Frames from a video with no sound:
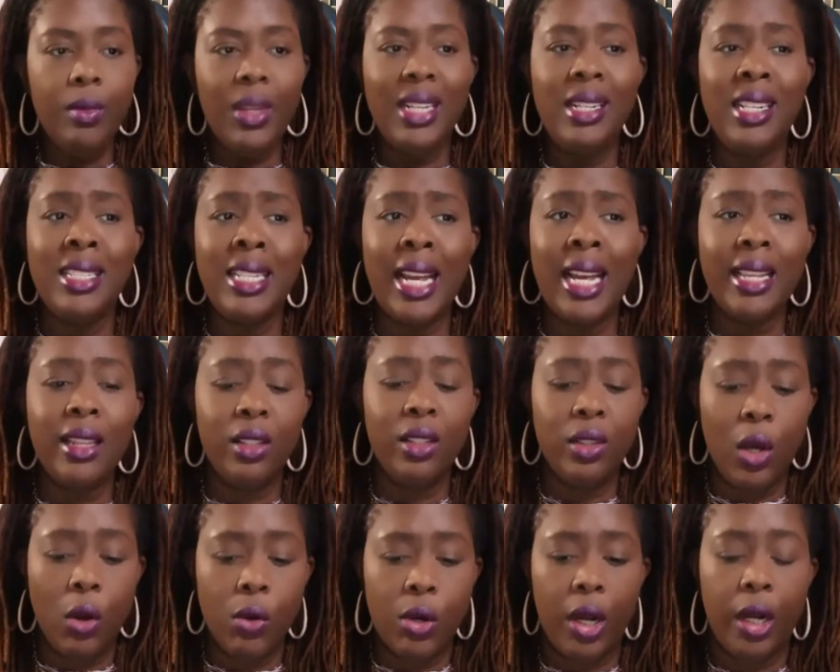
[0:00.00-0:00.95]
To take the
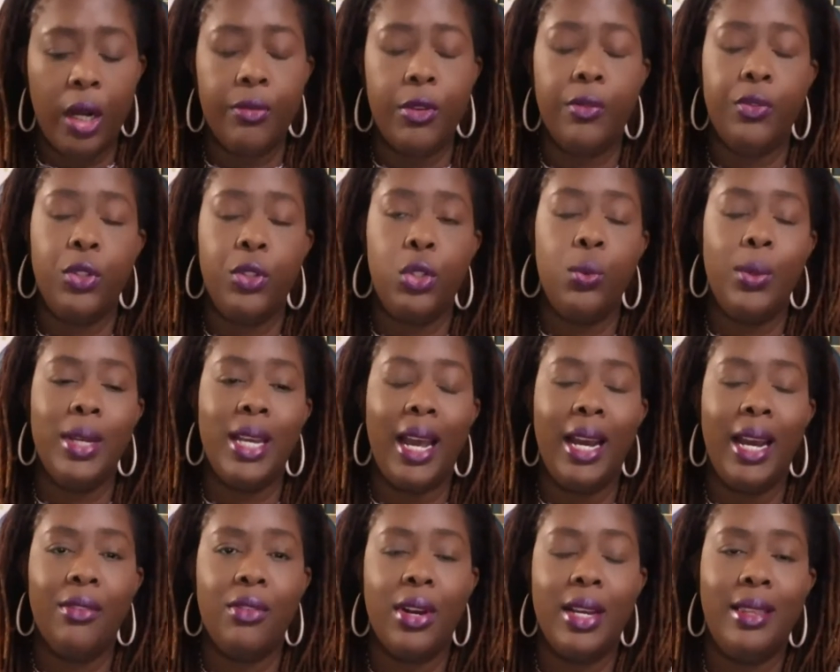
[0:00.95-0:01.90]
load off of doing
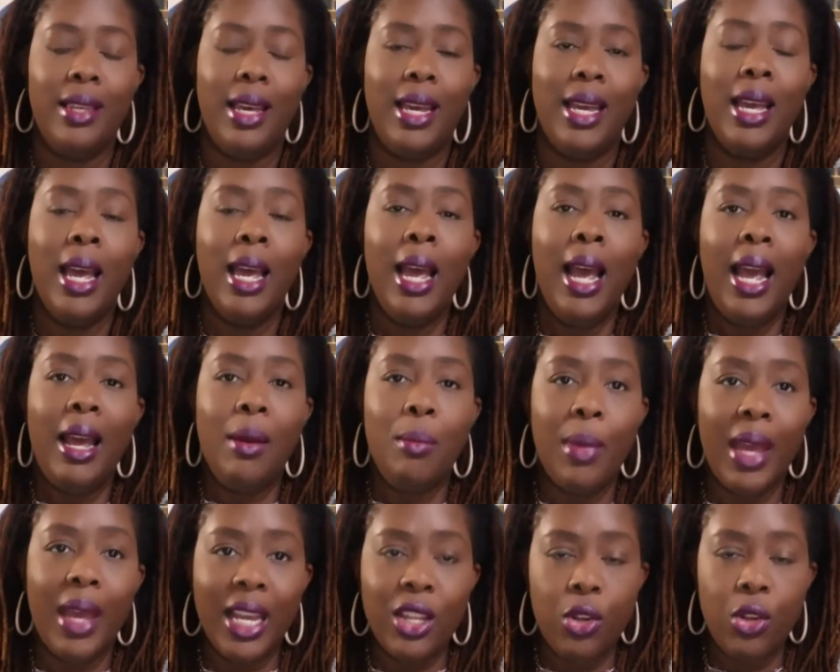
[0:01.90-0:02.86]
everything
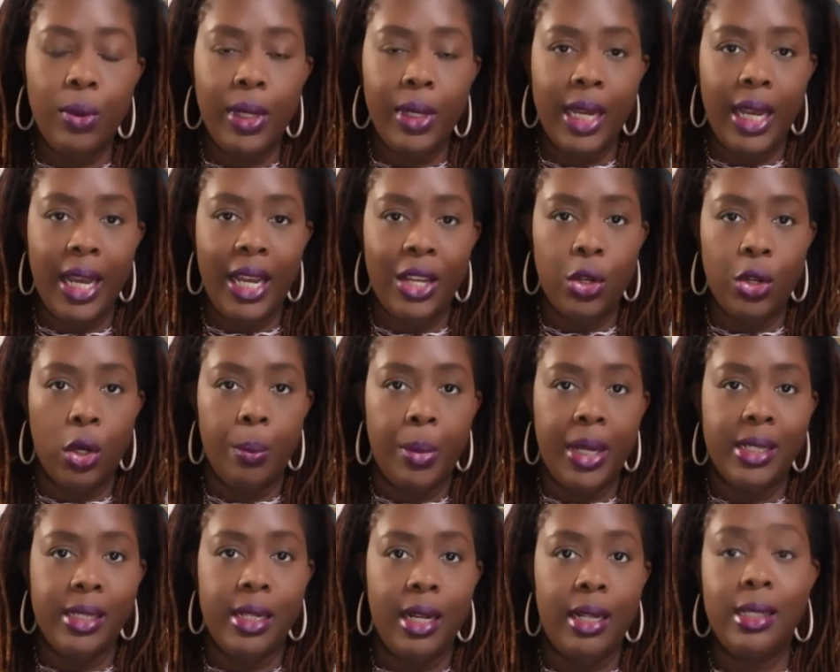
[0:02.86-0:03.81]
manually in your
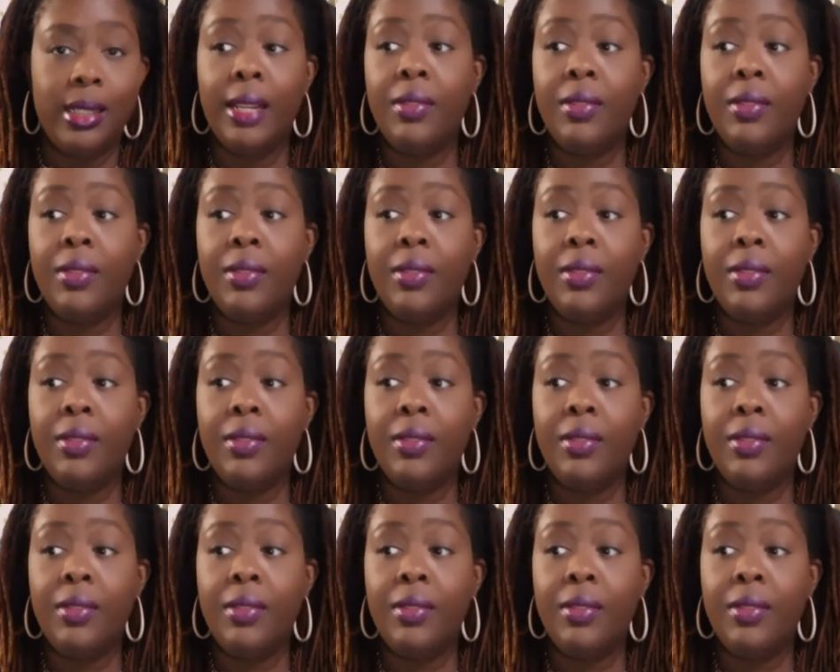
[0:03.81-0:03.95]
business.